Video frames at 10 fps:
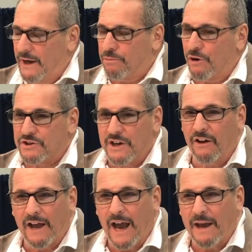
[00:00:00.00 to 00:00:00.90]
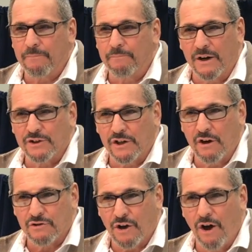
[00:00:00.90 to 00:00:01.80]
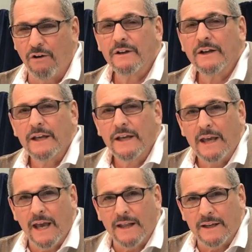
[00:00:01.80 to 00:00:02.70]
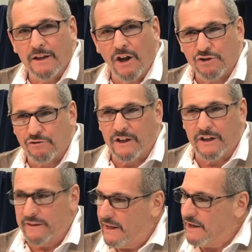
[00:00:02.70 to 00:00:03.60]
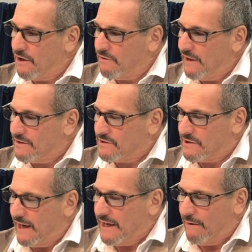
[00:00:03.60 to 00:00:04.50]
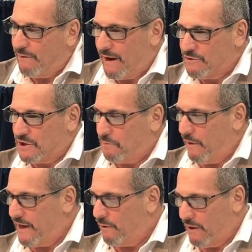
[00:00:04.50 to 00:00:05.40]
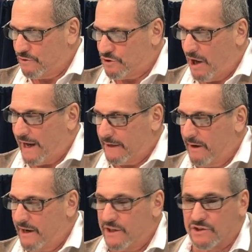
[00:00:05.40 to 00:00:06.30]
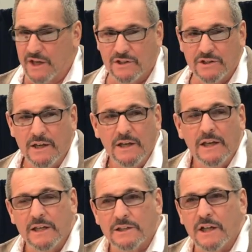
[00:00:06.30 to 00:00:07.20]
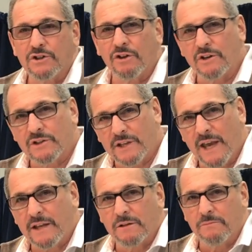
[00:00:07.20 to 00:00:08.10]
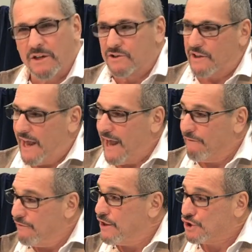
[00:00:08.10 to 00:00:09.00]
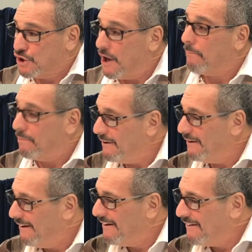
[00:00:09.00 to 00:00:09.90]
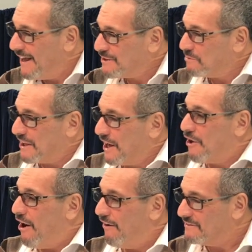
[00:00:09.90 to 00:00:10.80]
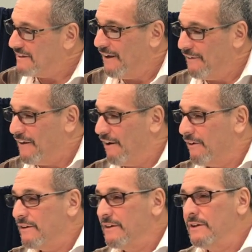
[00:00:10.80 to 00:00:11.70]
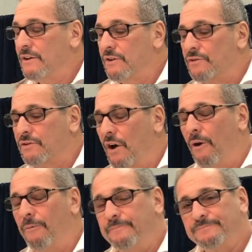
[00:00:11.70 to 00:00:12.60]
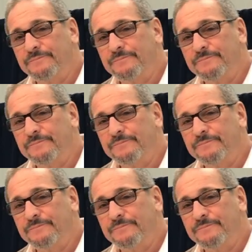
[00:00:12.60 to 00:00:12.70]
personnel guy a bunch of years ago. And in Australia, they say, when I was explaining what I was talking about, instincts, he said, so you're saying to me, do they have the chip? That's what they call it down there. So